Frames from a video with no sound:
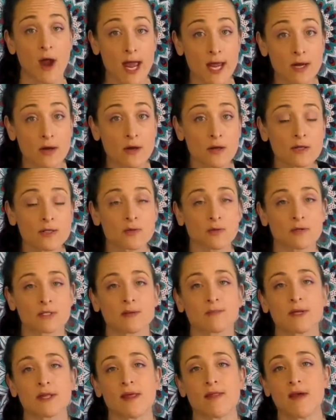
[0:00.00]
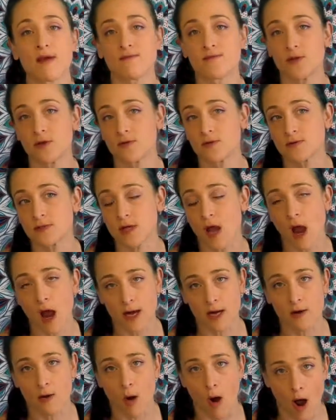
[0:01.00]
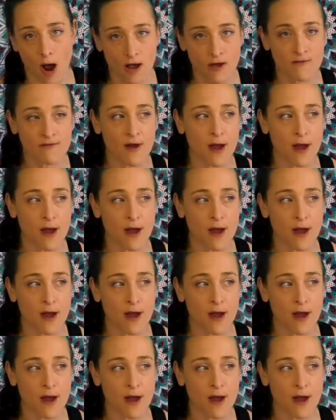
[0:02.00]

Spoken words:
Retinols are something that I've used on and off.